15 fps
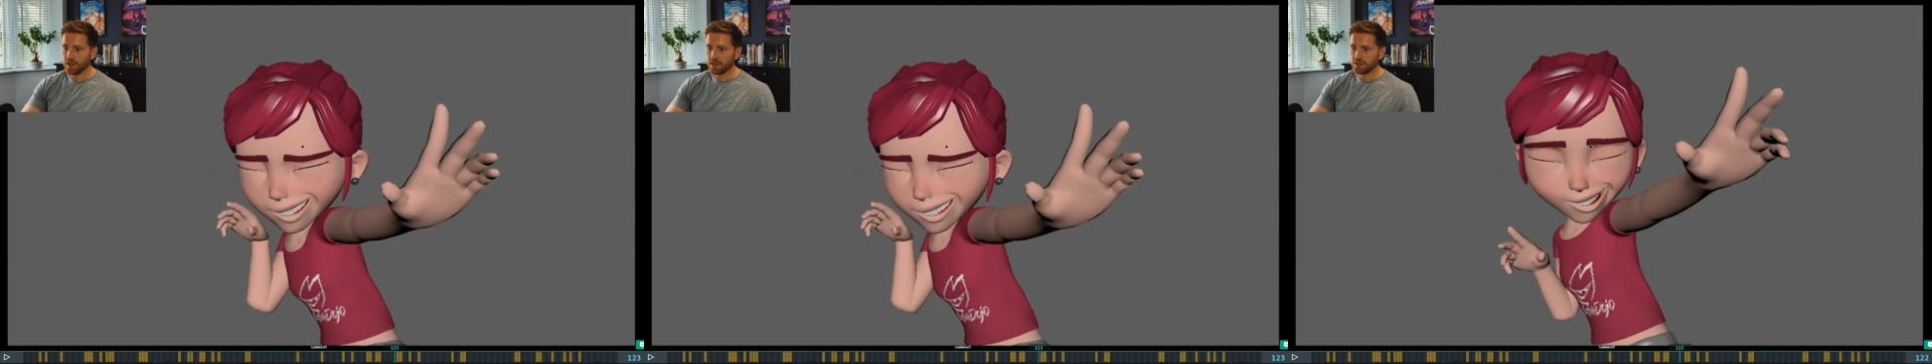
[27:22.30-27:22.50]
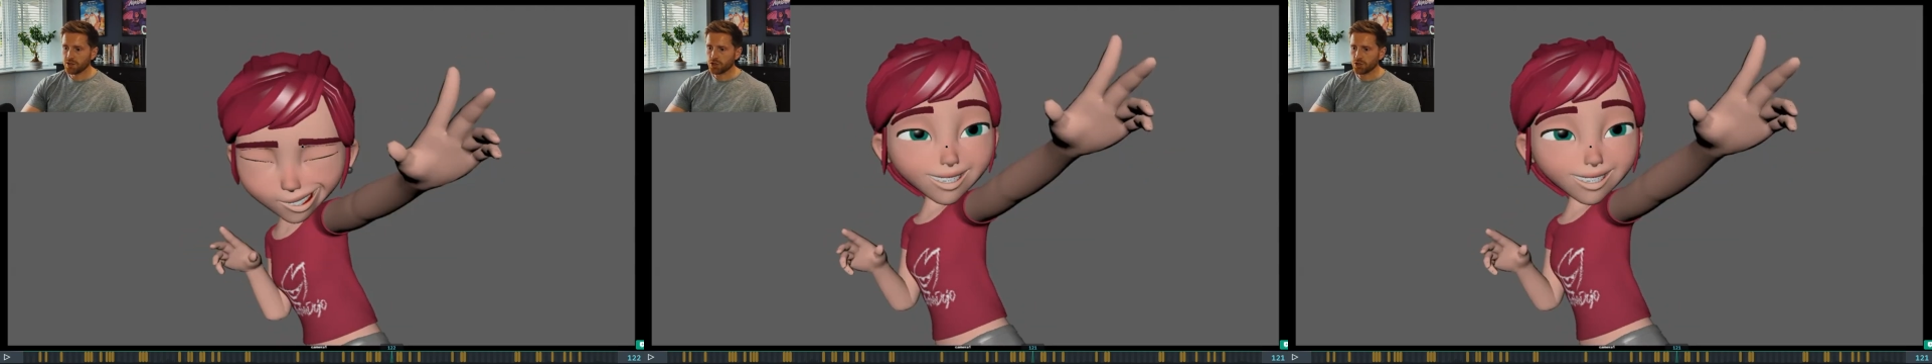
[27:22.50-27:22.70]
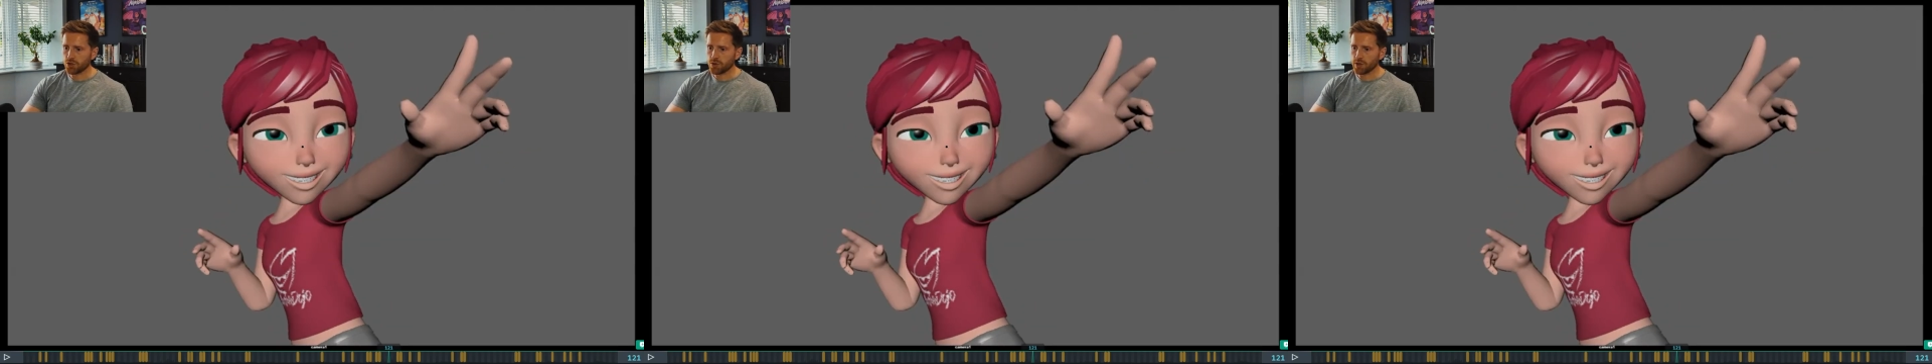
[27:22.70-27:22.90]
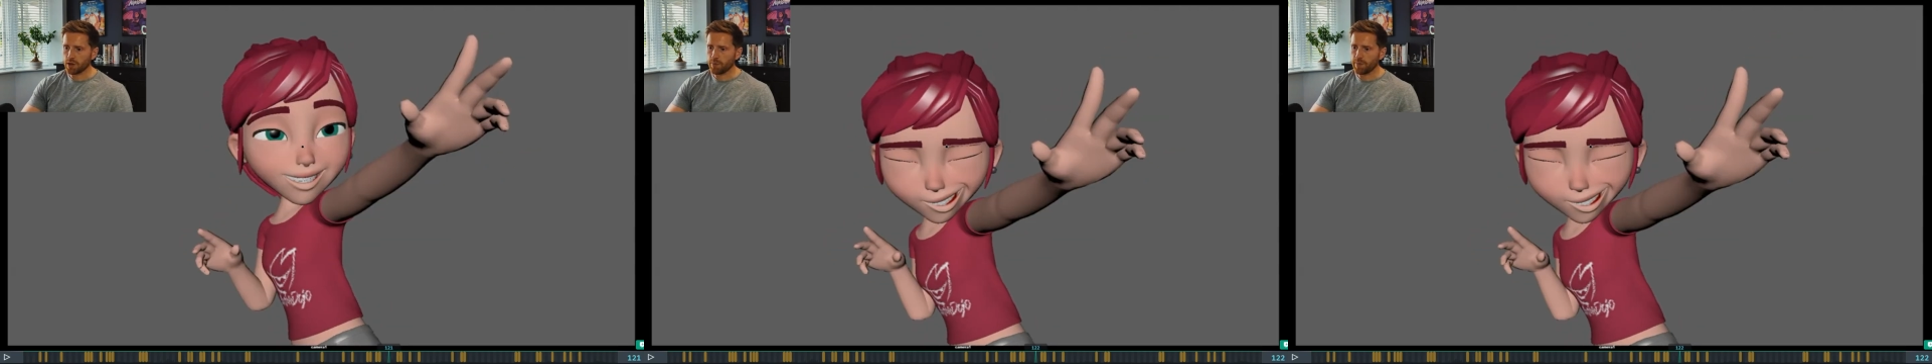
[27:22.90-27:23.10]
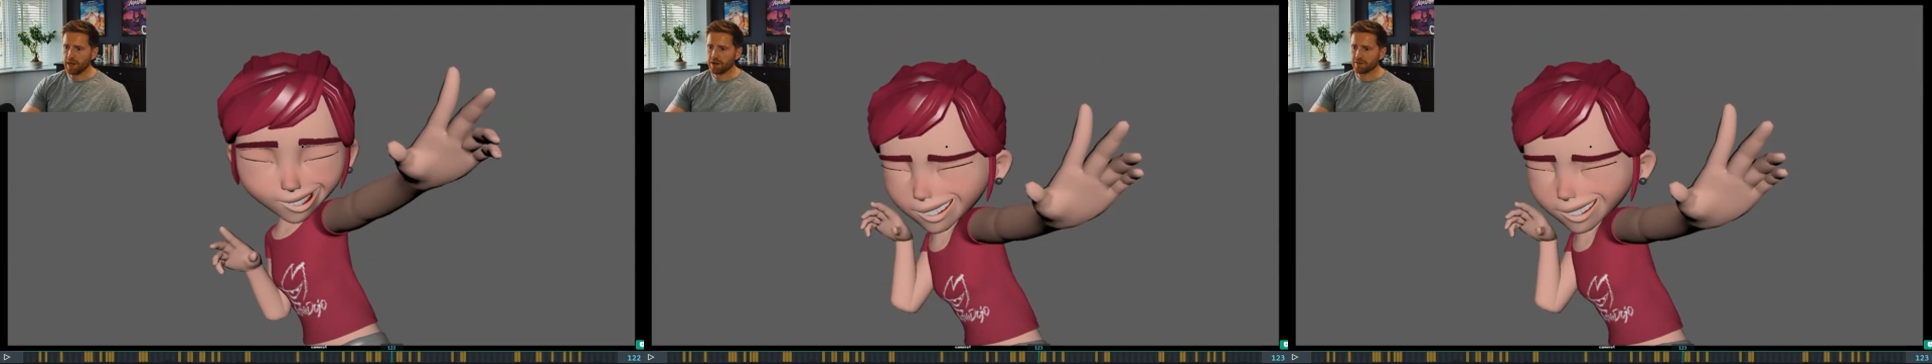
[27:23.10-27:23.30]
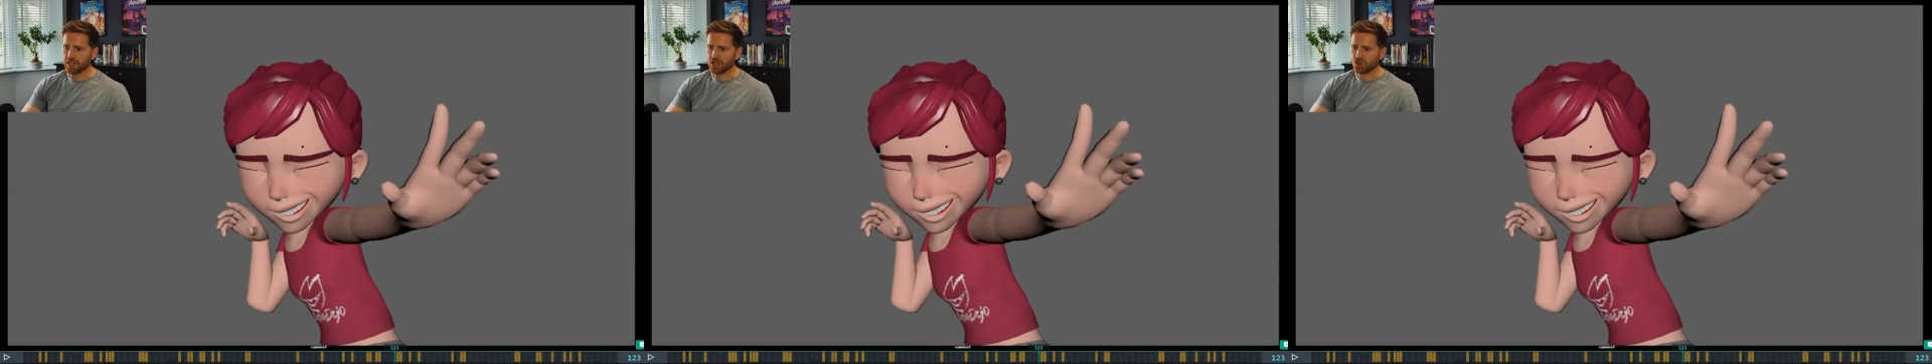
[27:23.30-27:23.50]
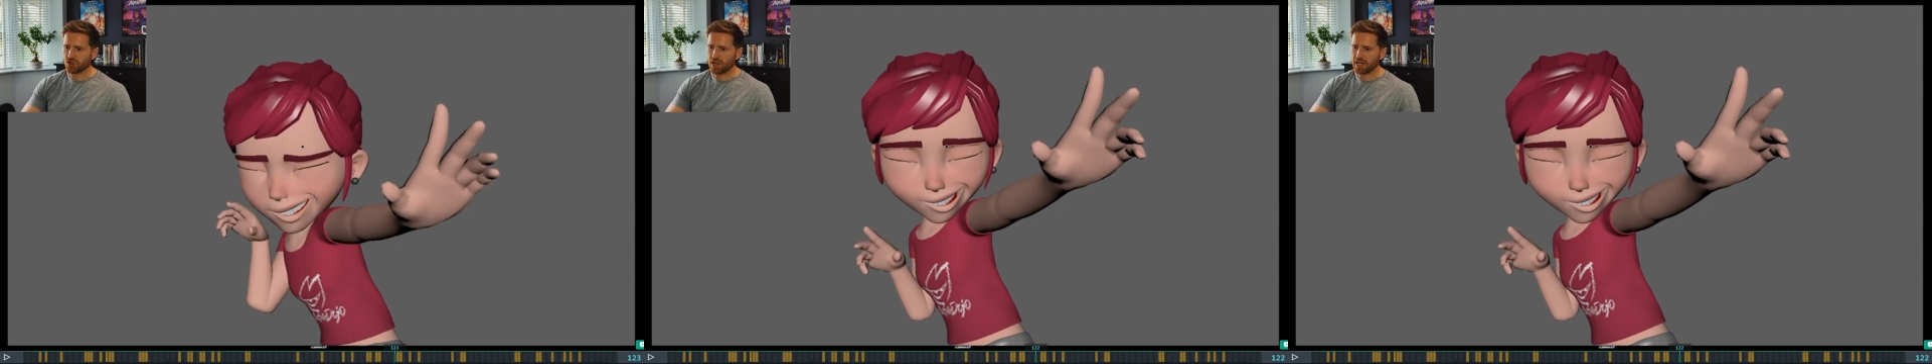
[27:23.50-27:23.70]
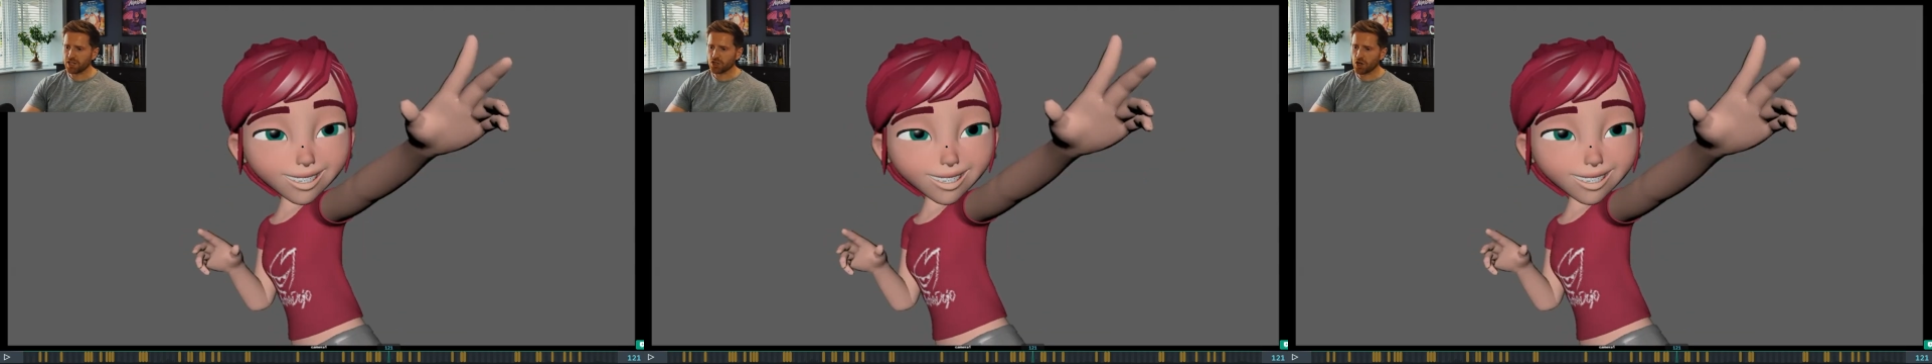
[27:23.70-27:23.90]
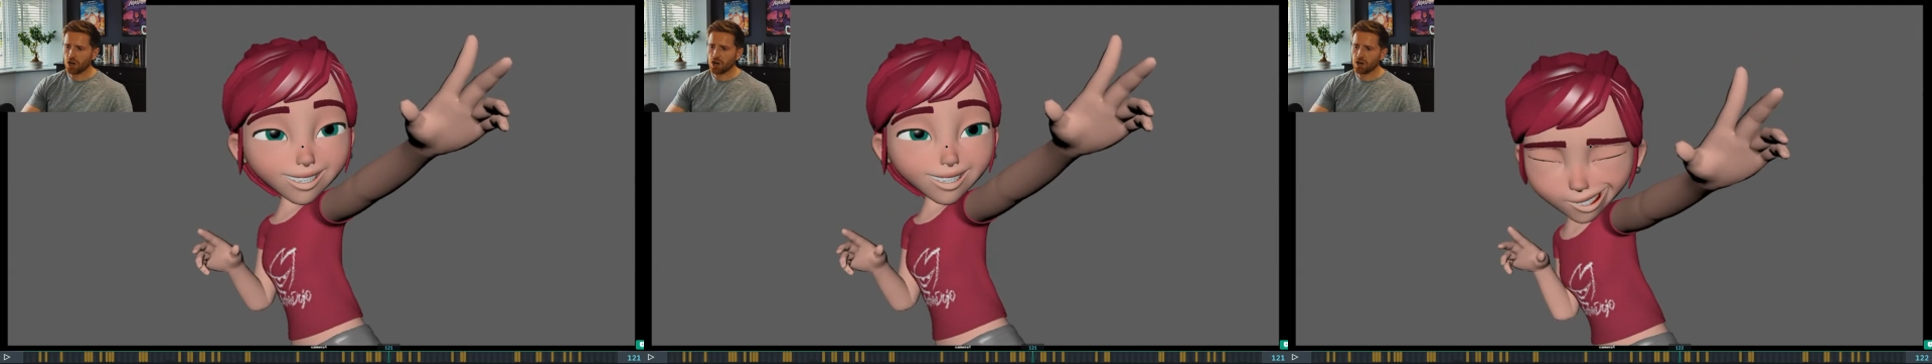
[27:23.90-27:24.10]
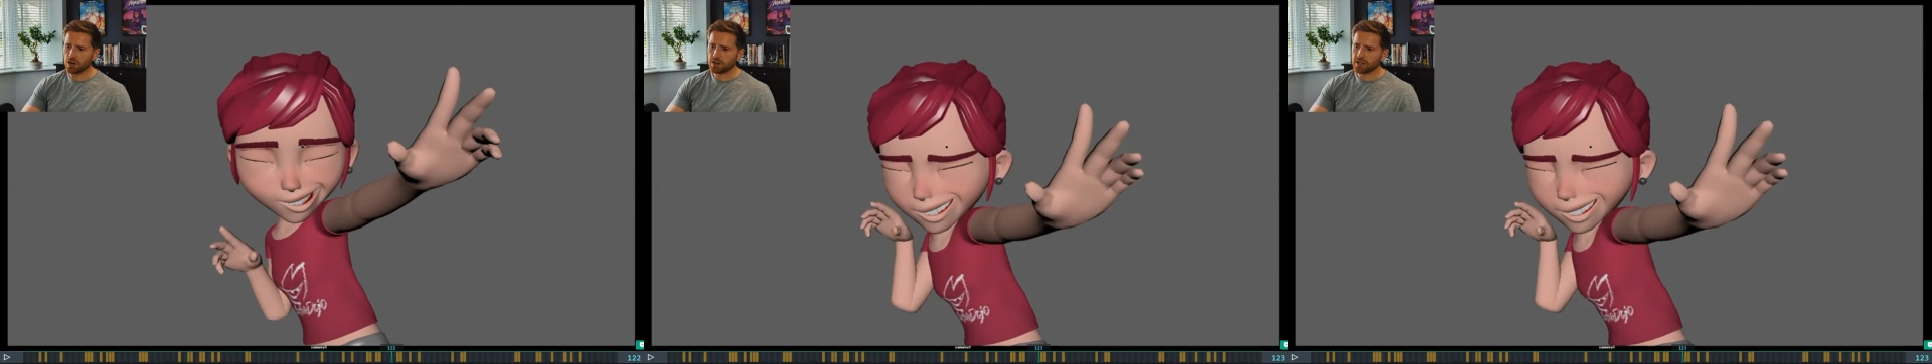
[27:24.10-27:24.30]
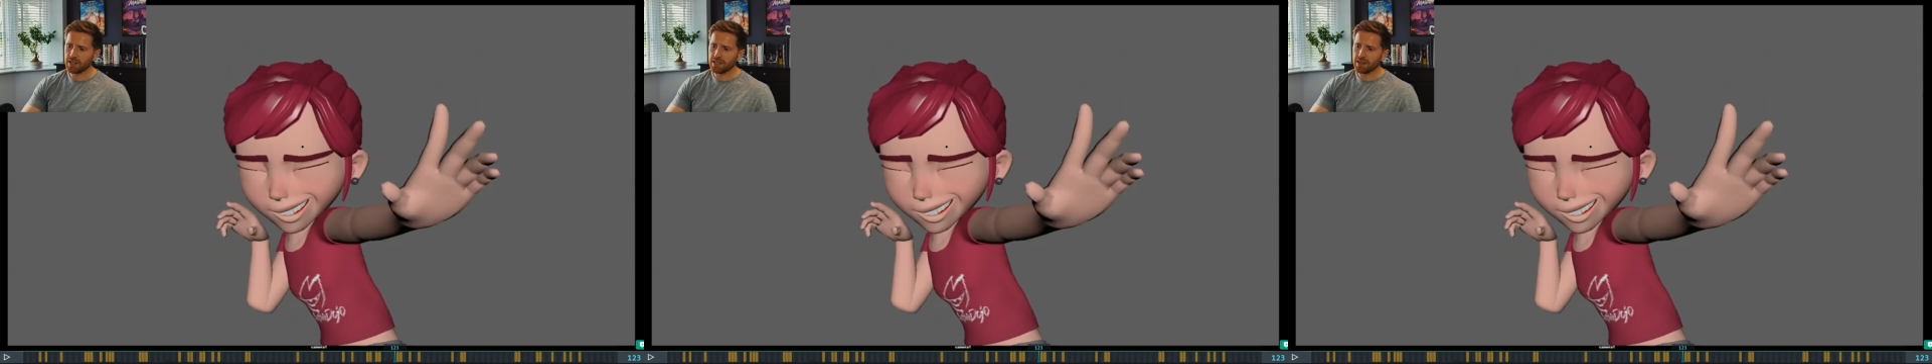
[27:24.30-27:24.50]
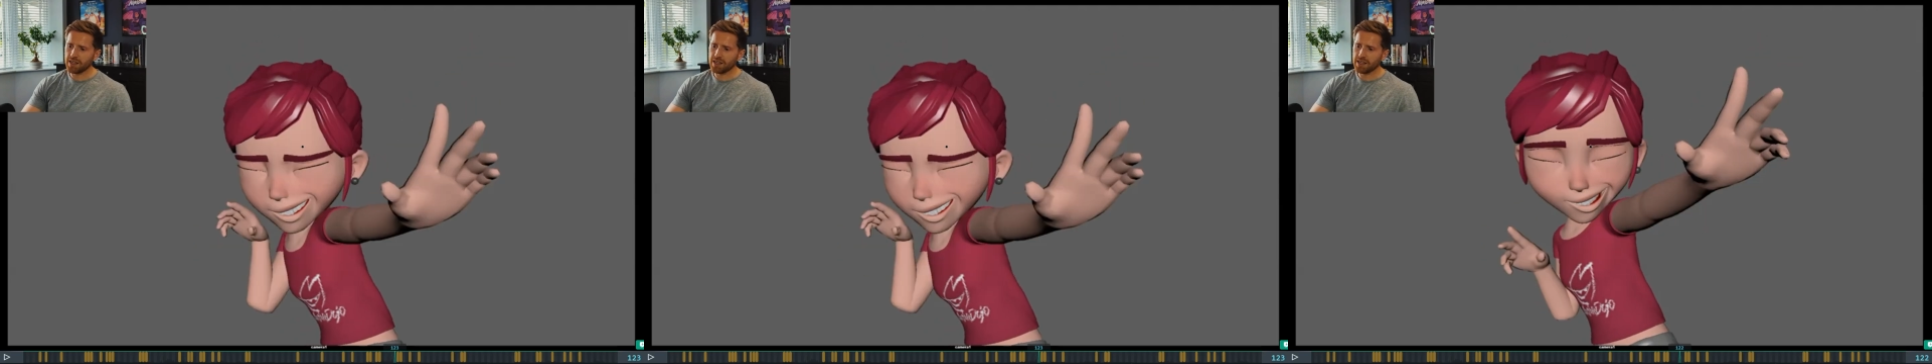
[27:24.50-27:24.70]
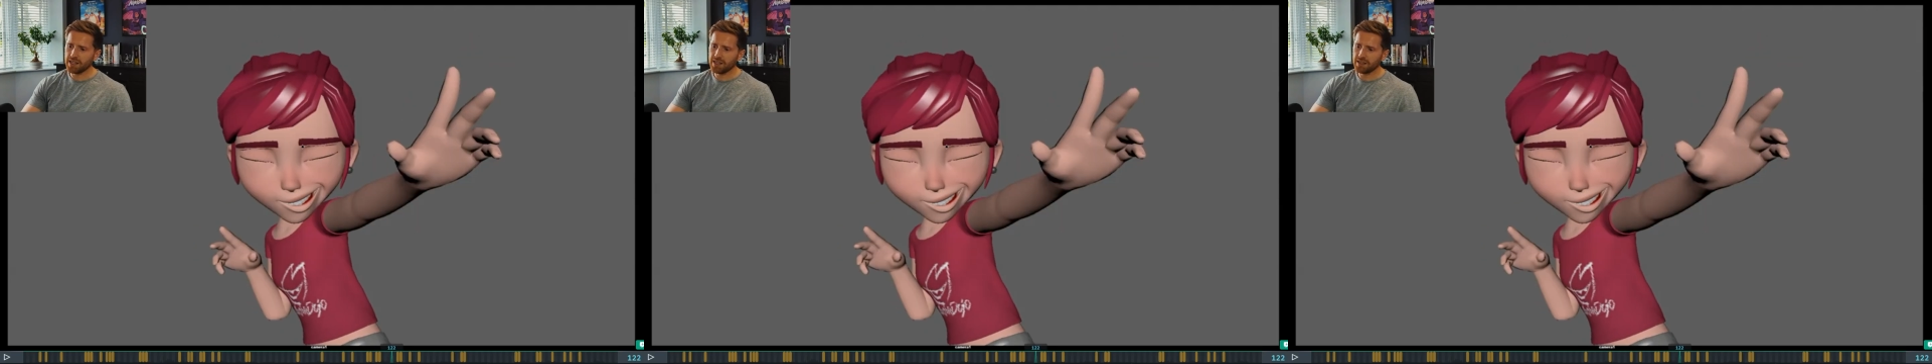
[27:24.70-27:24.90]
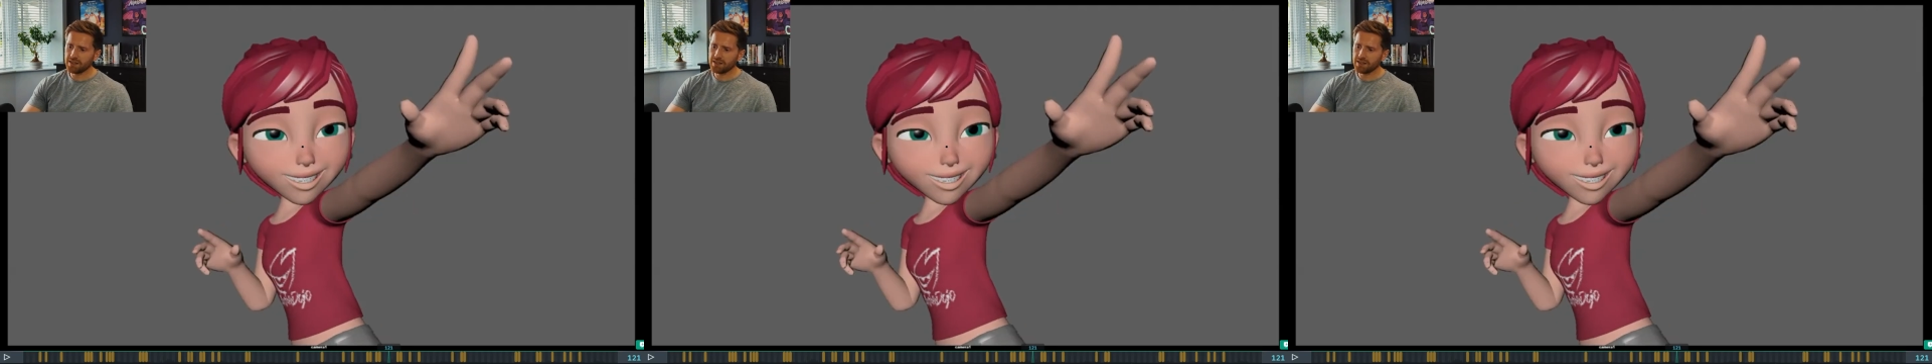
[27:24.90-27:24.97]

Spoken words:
just doing a bit of a strange arc in there.